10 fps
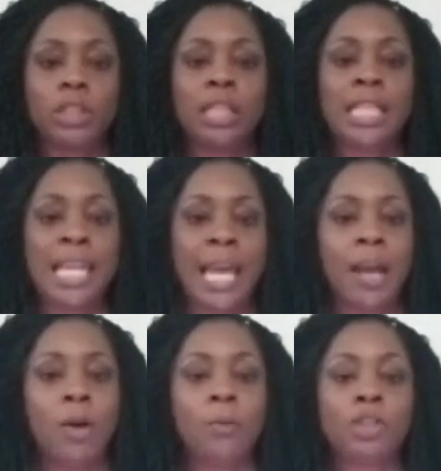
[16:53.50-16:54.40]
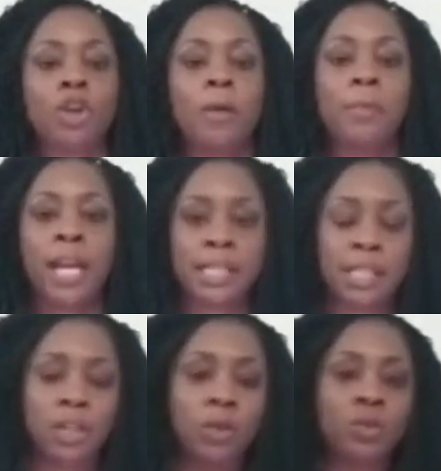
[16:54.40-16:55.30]
now. Start
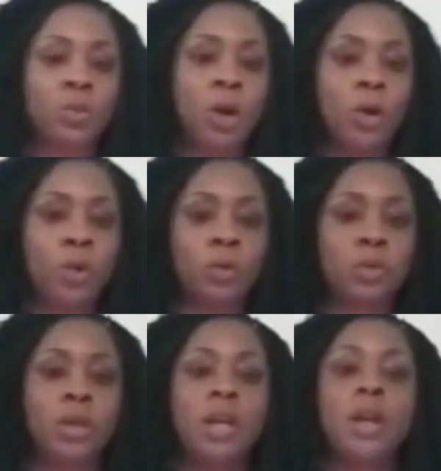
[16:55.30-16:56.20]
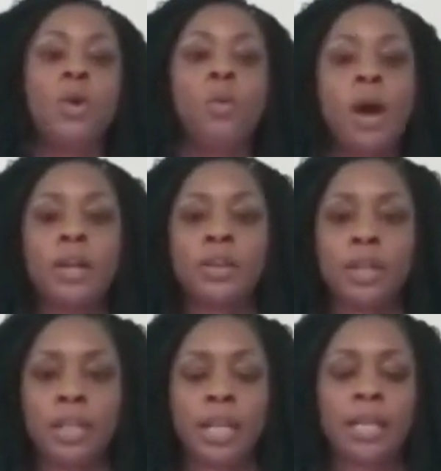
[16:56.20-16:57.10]
practicing those roles while you're
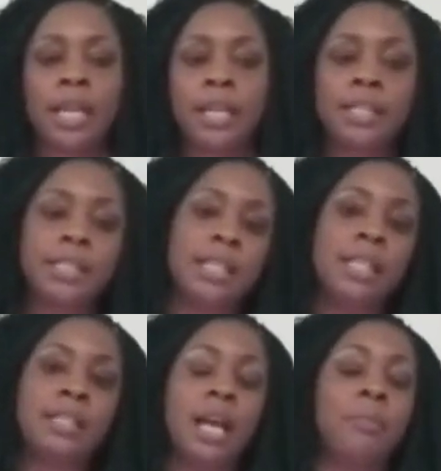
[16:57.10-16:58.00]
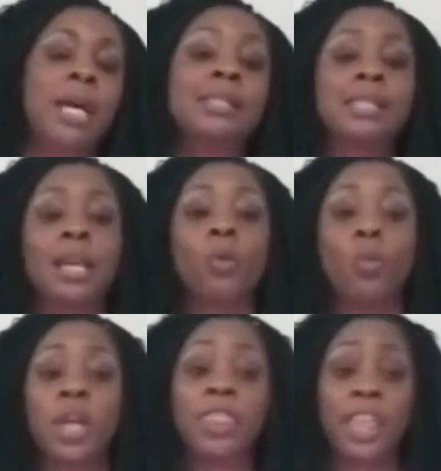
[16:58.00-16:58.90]
in that dating season. I'm not saying
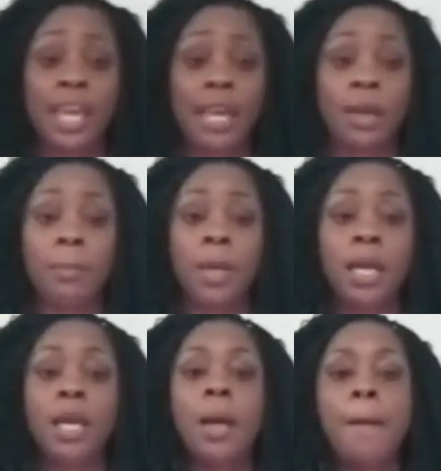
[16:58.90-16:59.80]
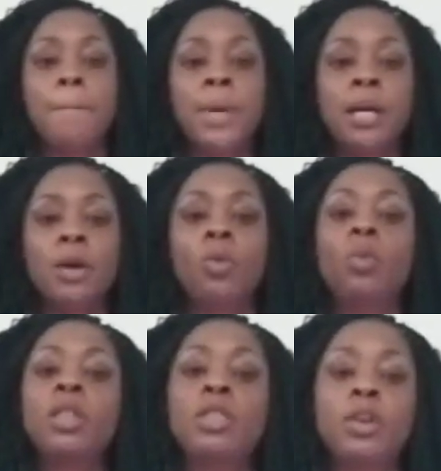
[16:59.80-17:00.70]
with him, but
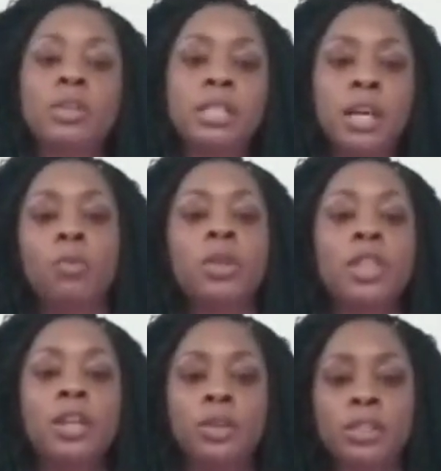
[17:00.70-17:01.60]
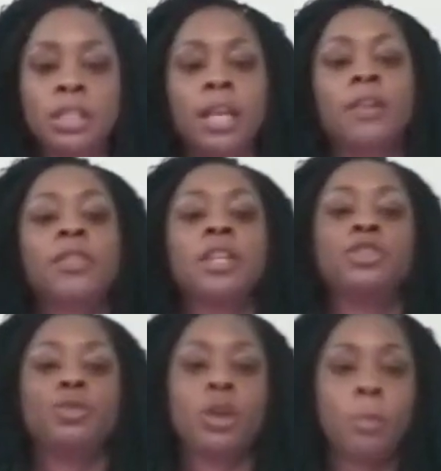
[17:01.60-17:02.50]
with yourself, within yourself, that
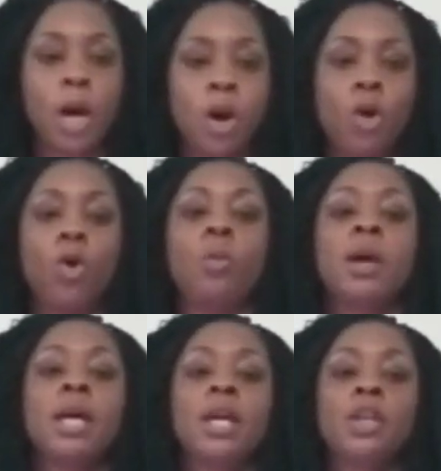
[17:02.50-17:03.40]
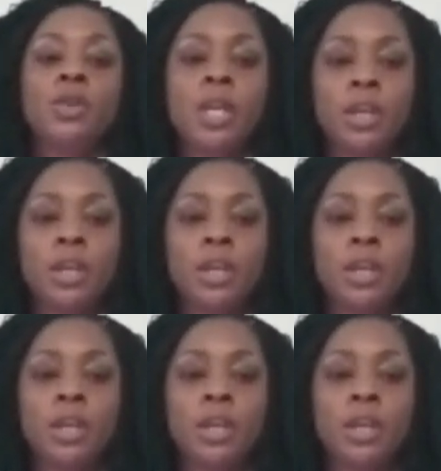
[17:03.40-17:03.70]
you come home, you get